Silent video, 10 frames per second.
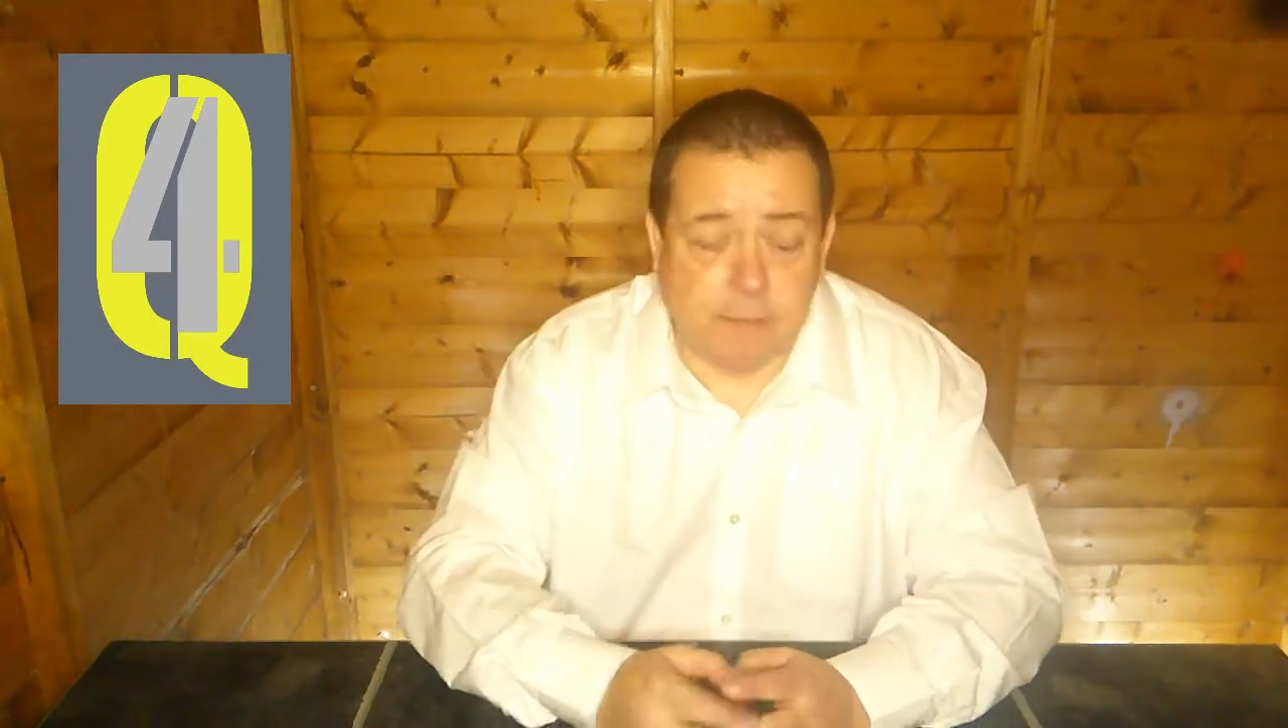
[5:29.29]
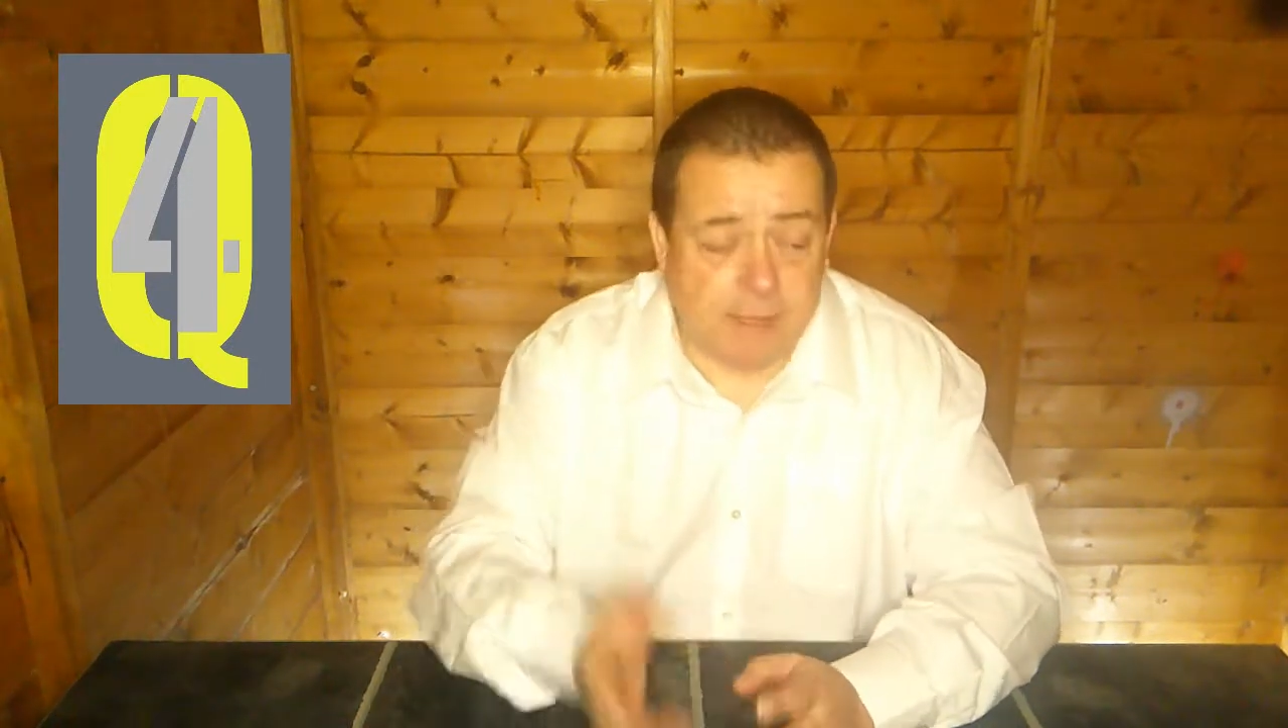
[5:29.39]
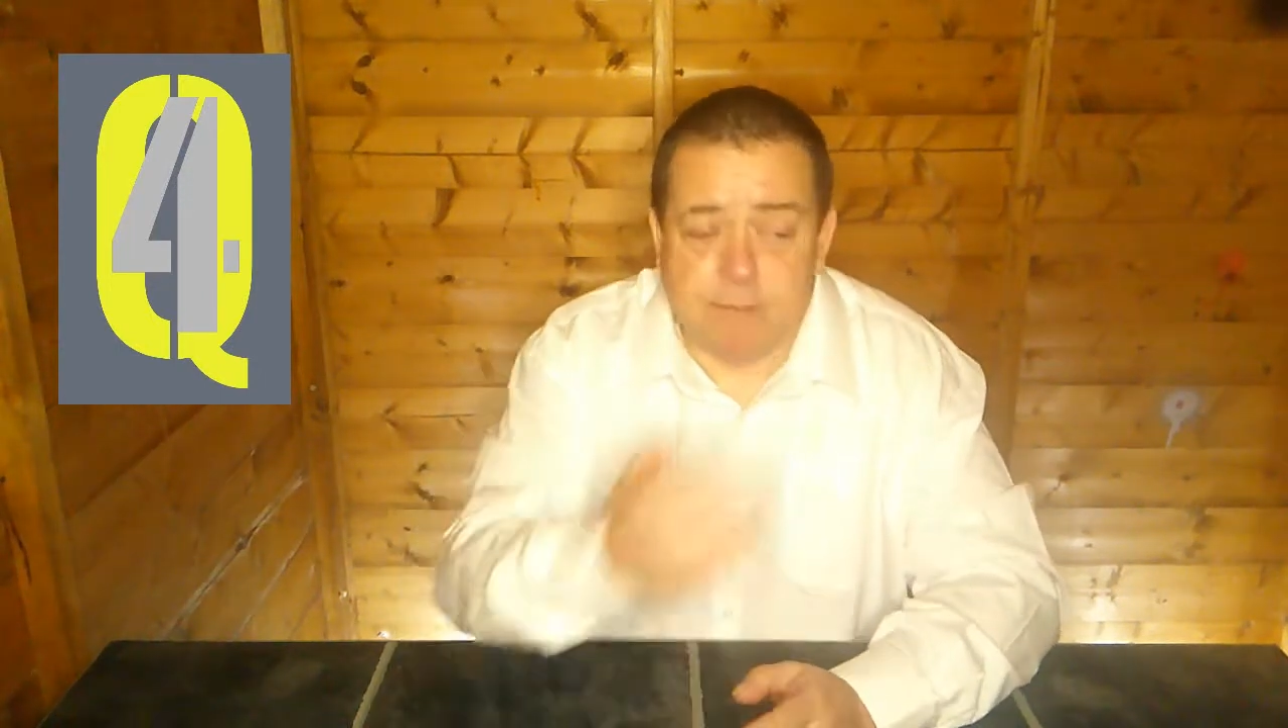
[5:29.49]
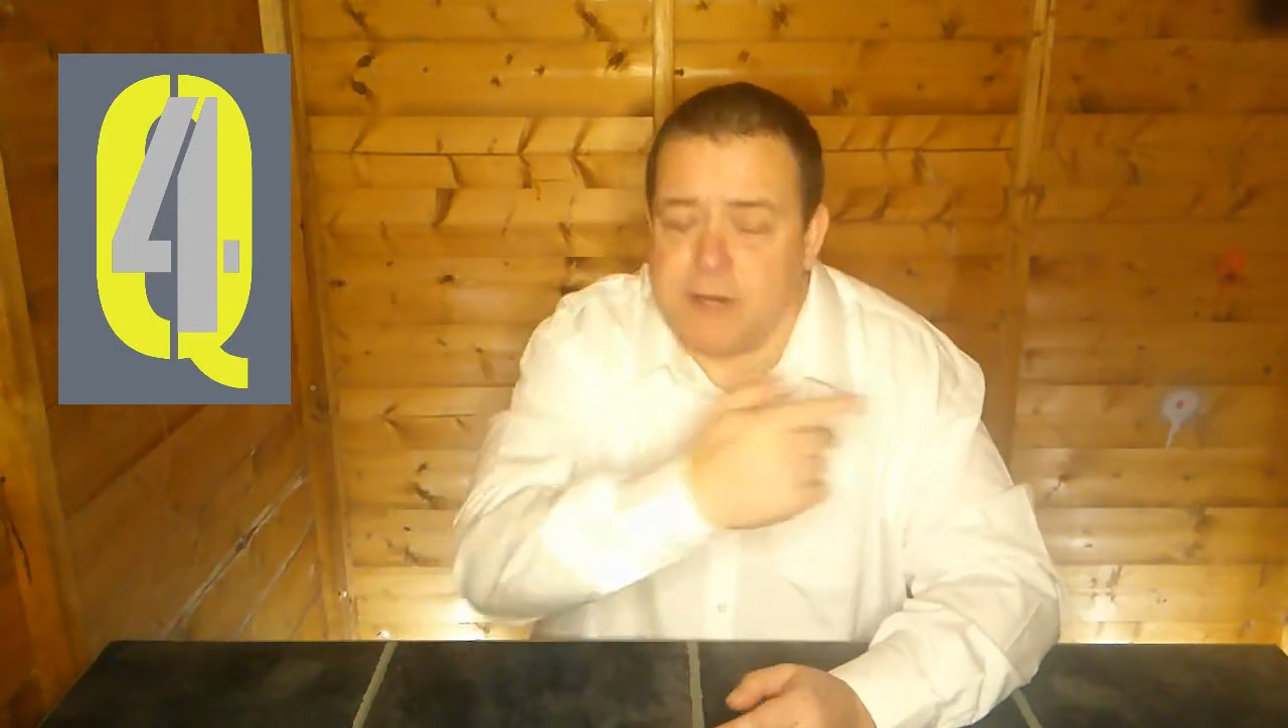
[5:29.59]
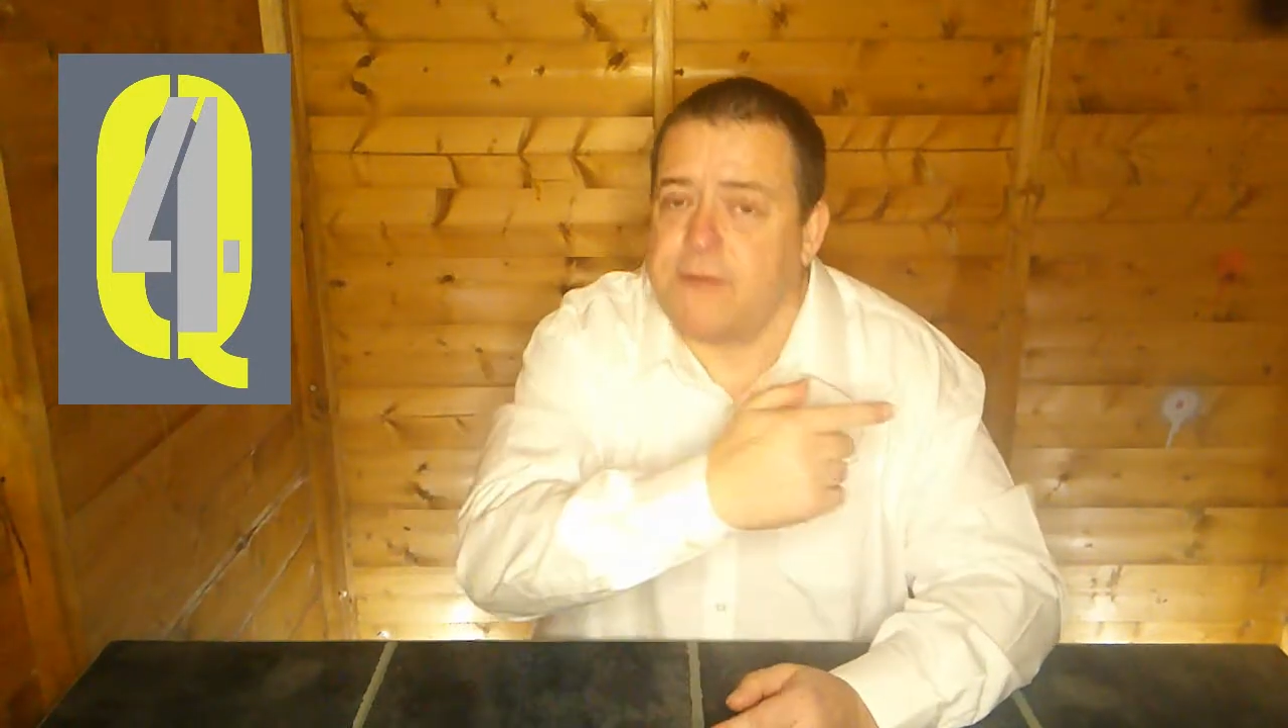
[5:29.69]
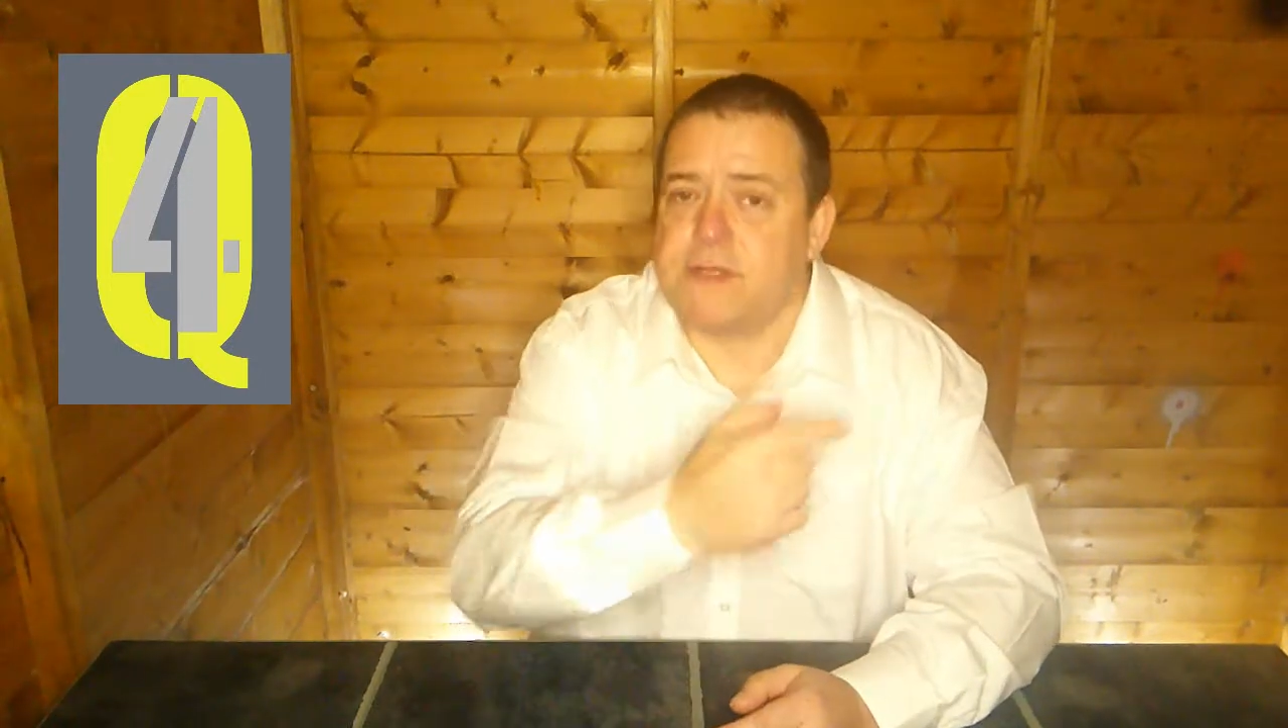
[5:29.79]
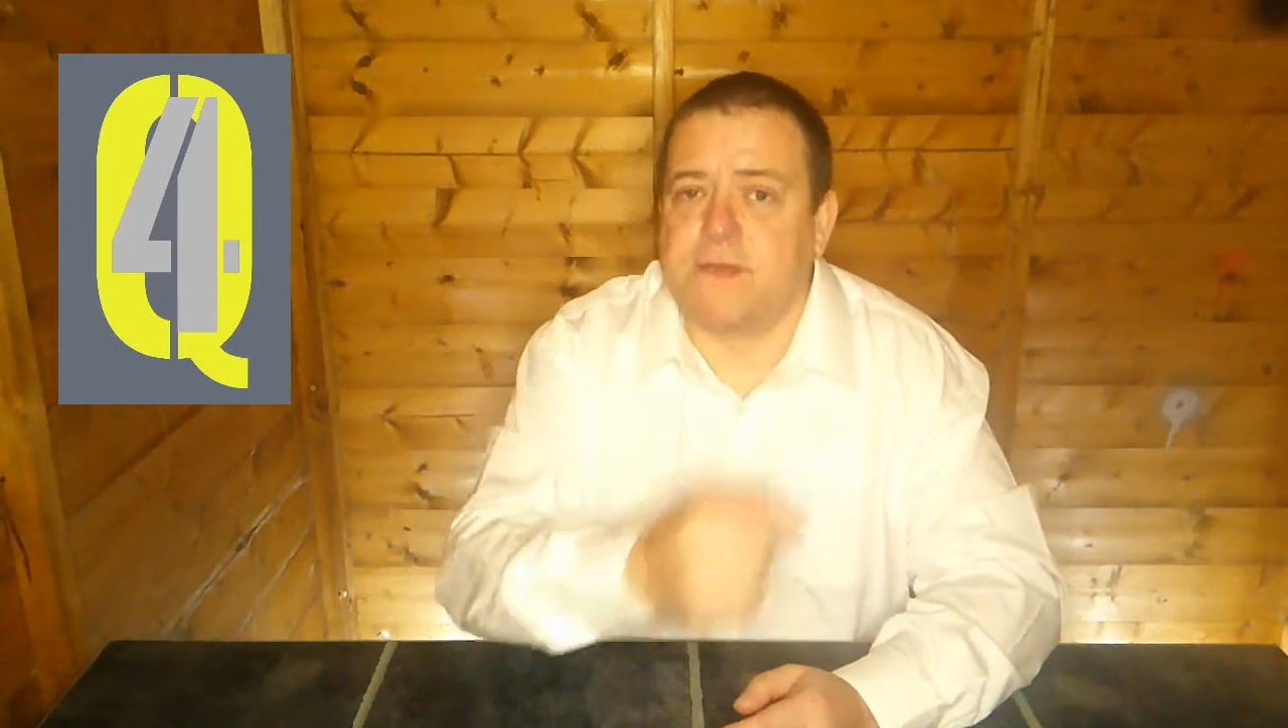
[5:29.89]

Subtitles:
in previous